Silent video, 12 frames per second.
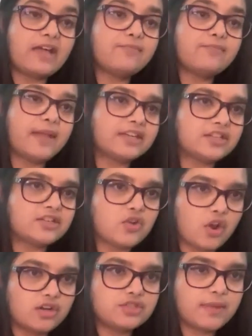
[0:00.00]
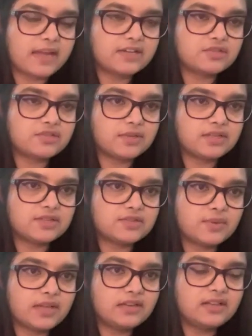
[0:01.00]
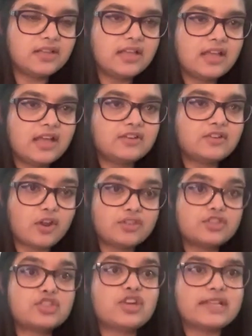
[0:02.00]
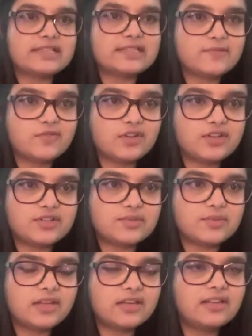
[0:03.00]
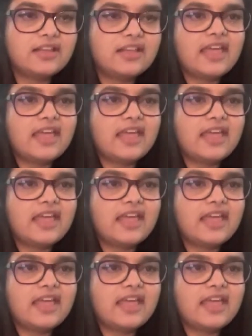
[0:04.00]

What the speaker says: have better knowledge management as well, knowledge transfer as well.